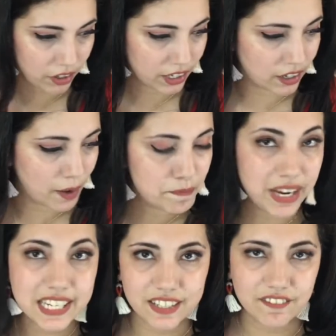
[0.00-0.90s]
like
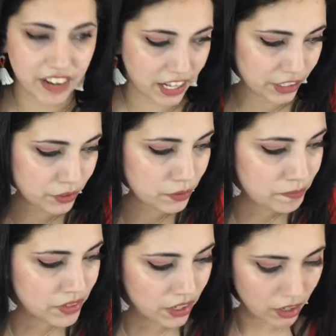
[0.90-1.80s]
amazing value,
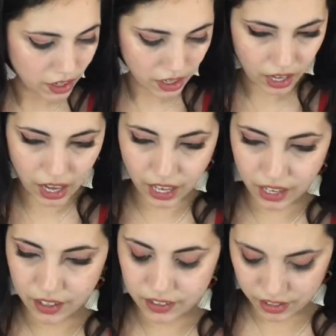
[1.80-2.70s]

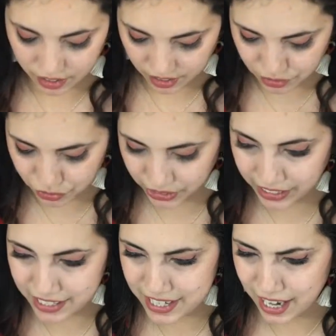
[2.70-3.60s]
and it
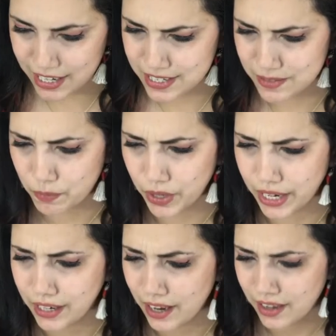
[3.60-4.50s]
really does
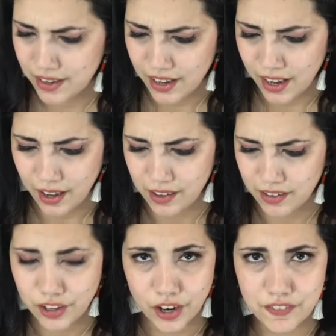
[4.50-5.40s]
bring
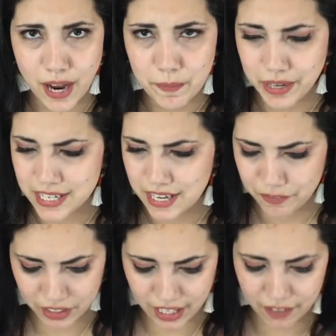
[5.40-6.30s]
a lot of happiness. I
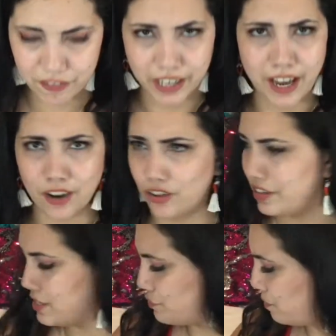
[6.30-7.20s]
feel like if I got all
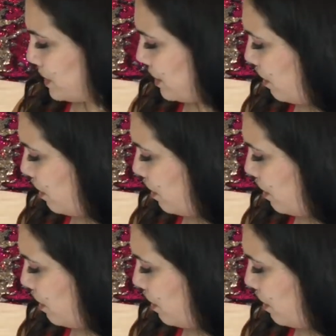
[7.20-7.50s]
this for my